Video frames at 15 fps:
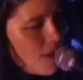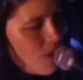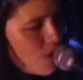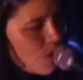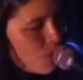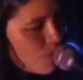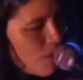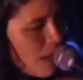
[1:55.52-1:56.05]

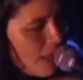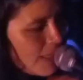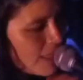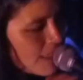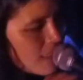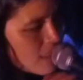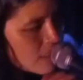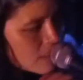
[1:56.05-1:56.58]
Oh,
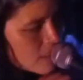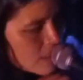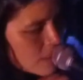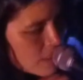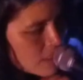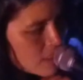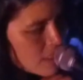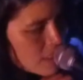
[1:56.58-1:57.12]
my
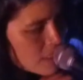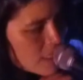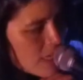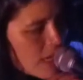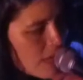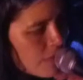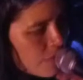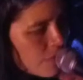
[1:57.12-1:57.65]
instincts
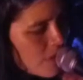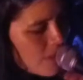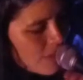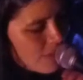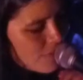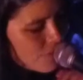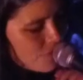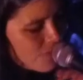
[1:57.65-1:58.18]
have
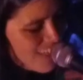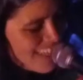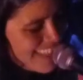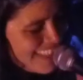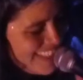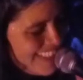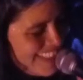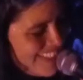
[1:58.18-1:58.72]

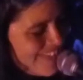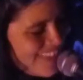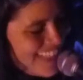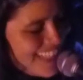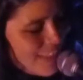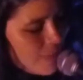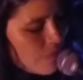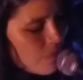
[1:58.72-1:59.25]
failed
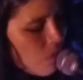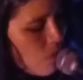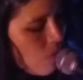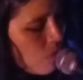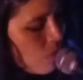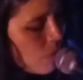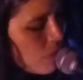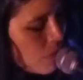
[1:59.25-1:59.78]
me
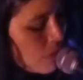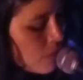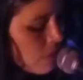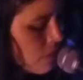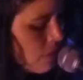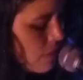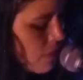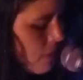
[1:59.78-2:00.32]
for
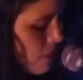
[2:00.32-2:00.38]
once.